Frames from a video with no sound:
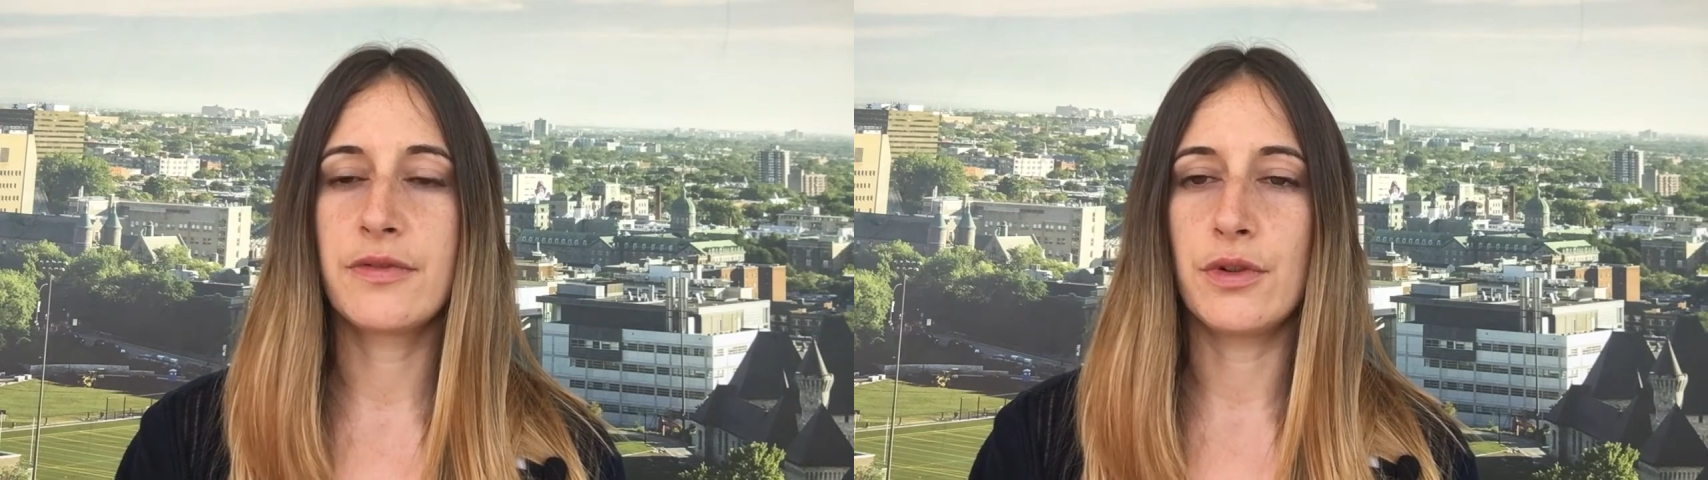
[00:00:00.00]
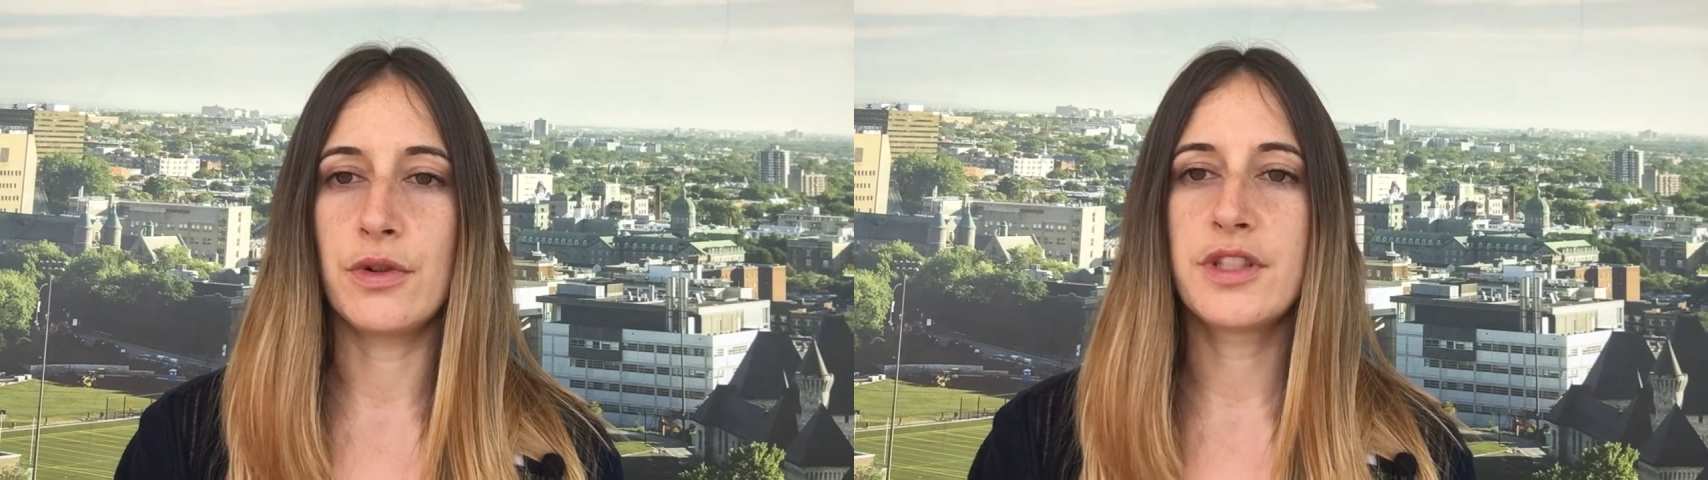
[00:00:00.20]

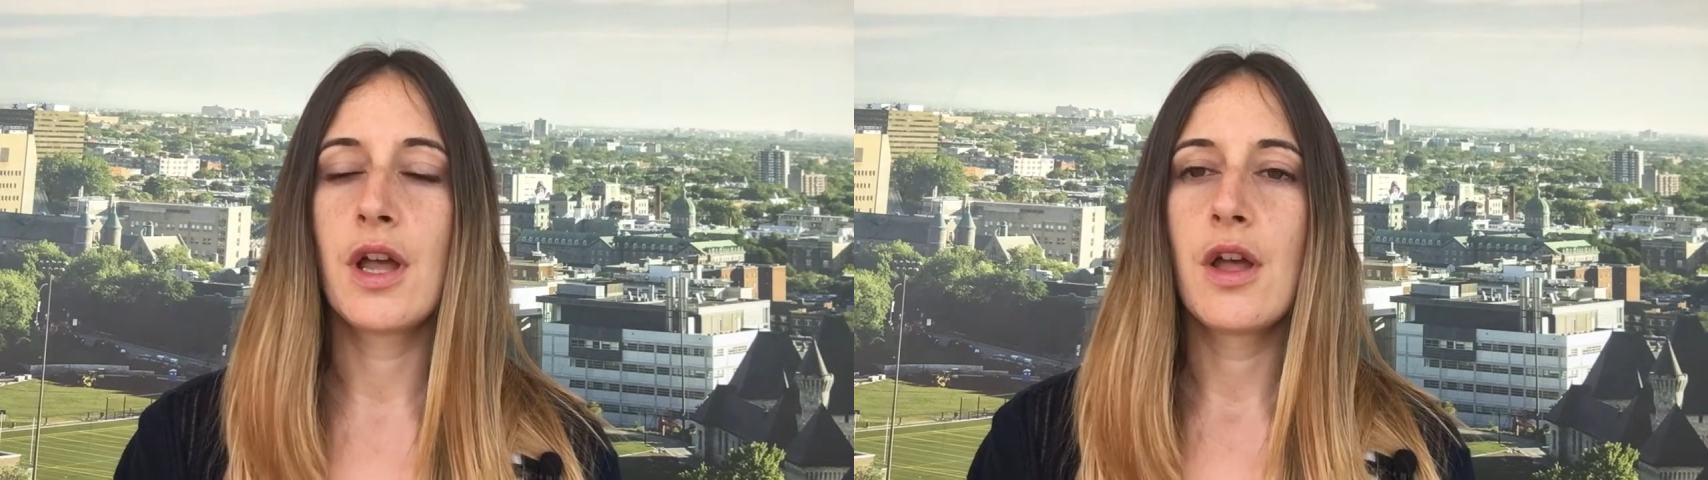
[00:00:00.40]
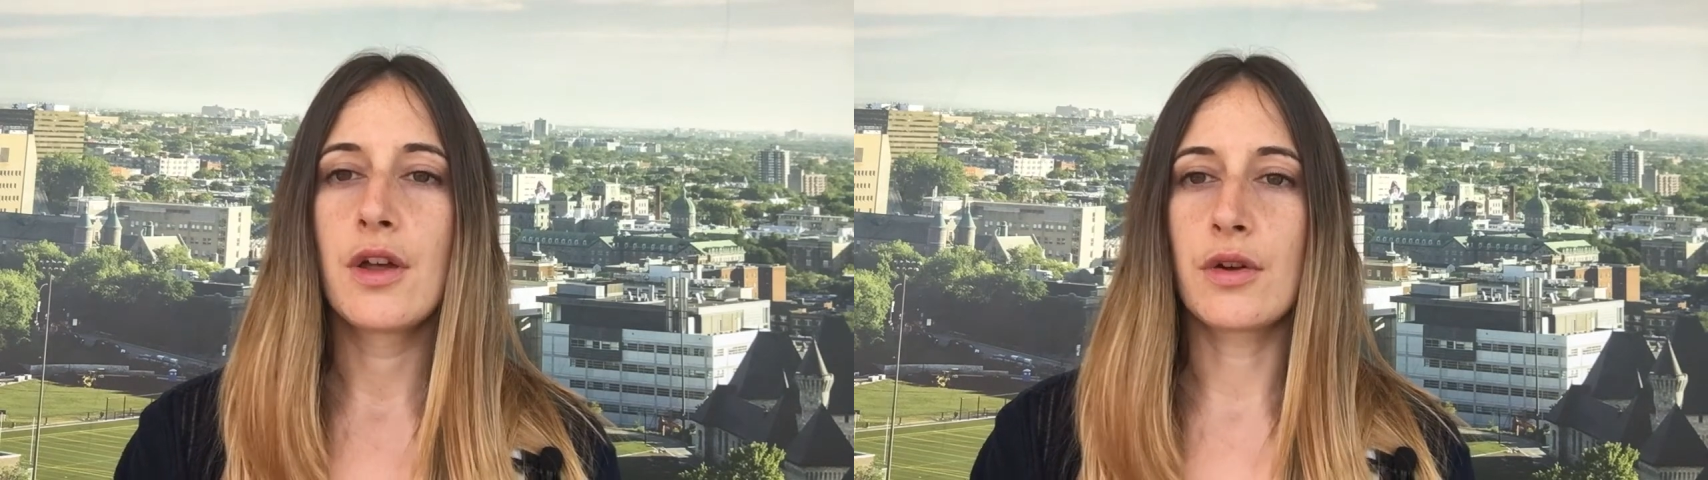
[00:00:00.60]
foods
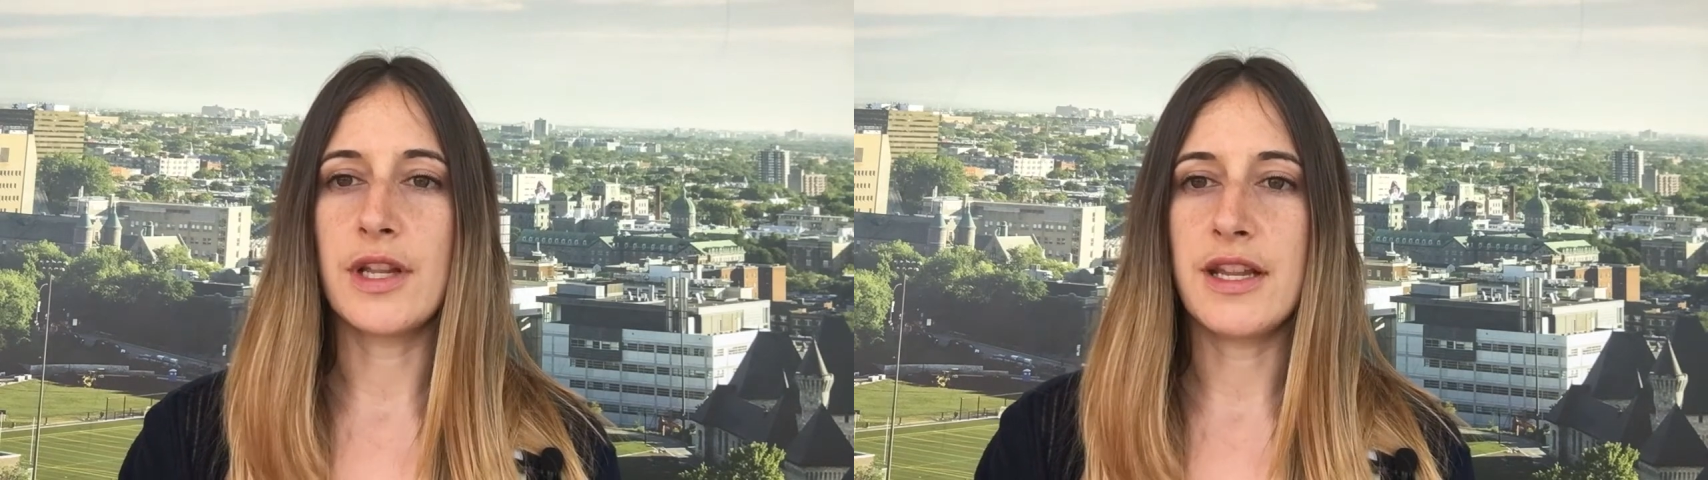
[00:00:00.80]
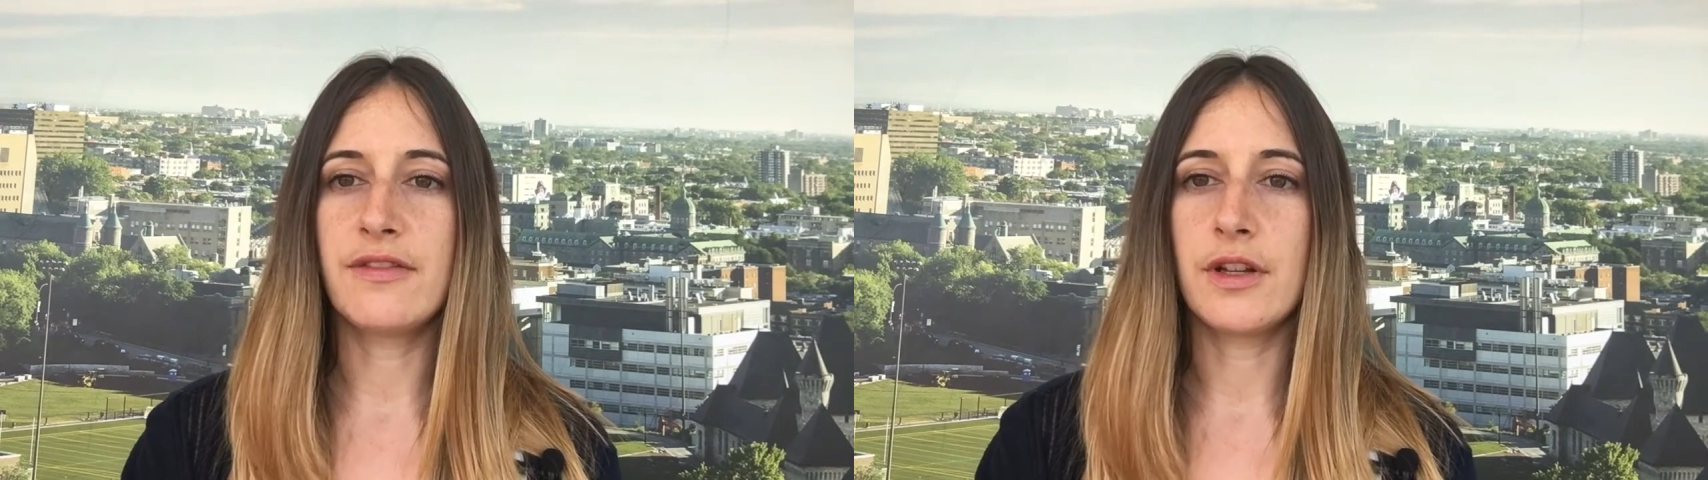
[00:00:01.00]
could
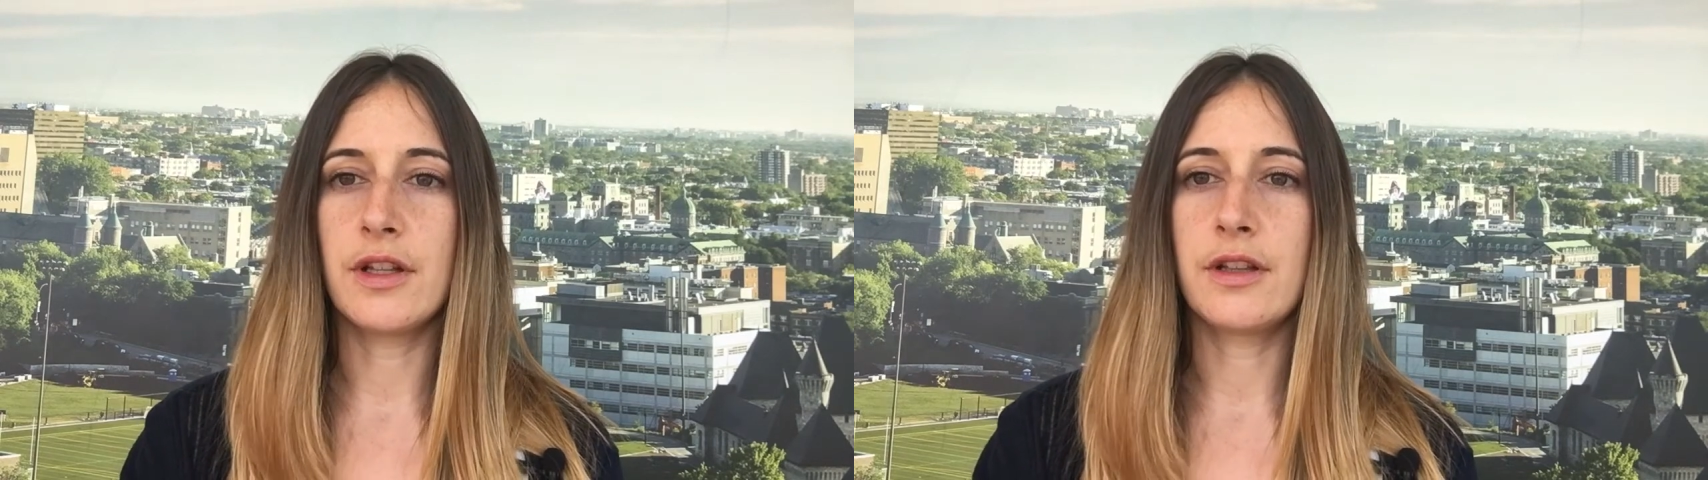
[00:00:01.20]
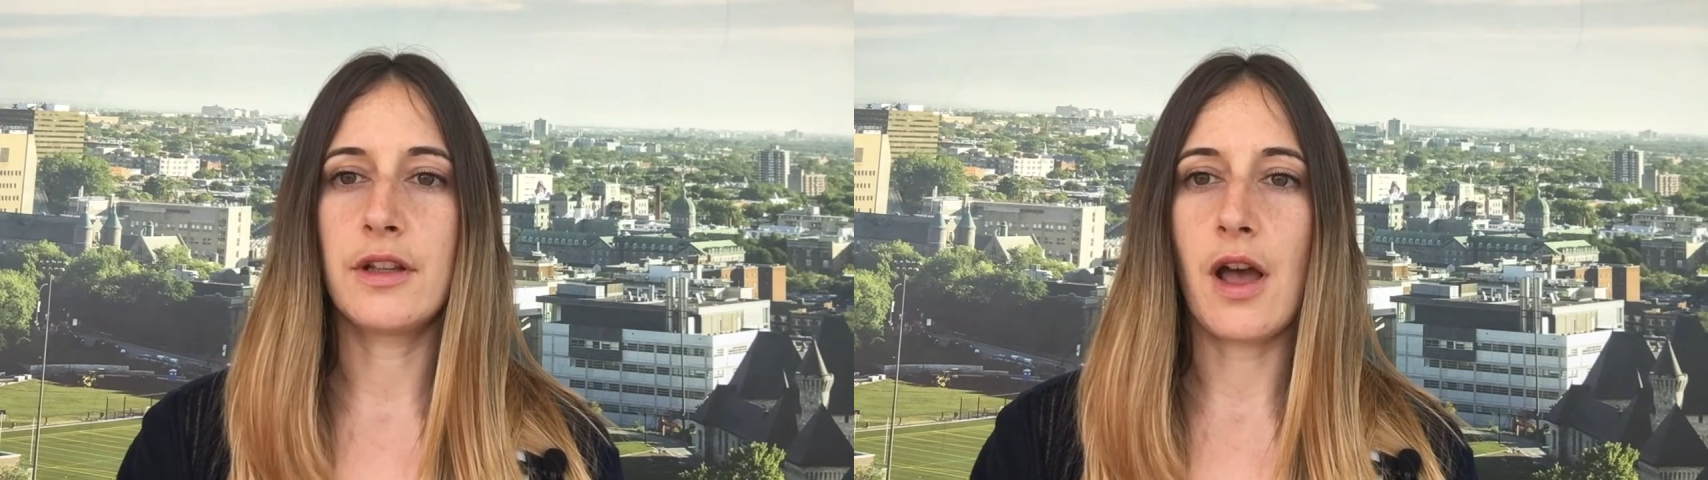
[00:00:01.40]

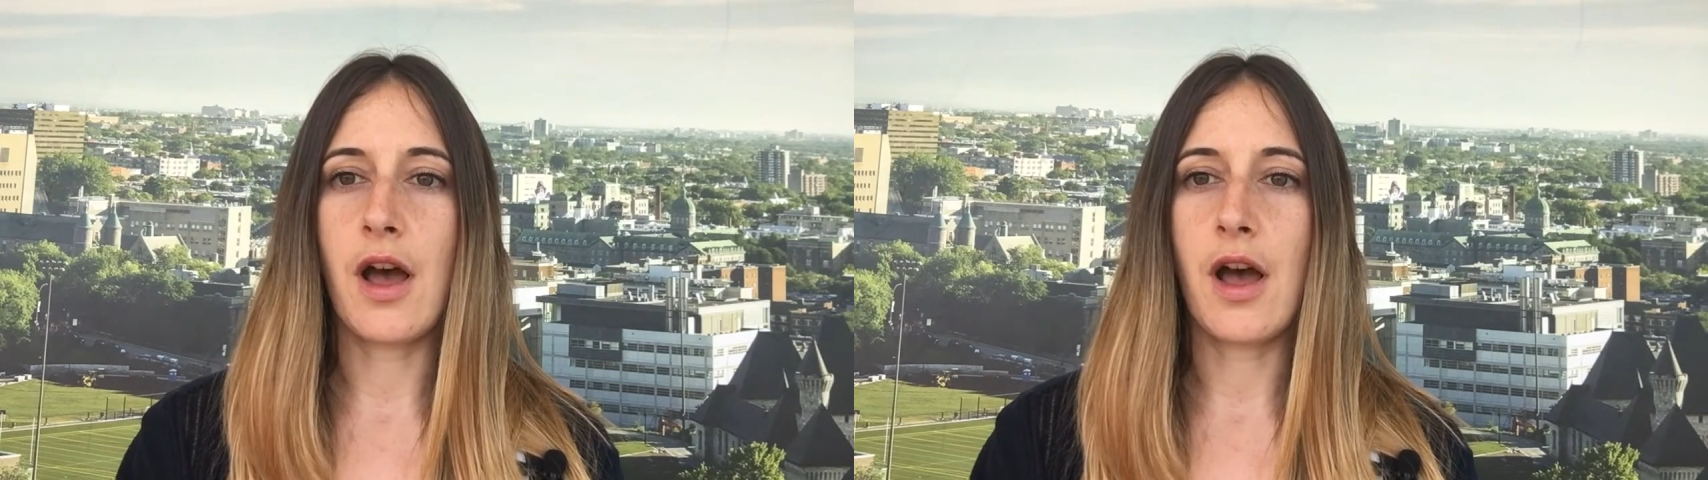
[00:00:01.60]
even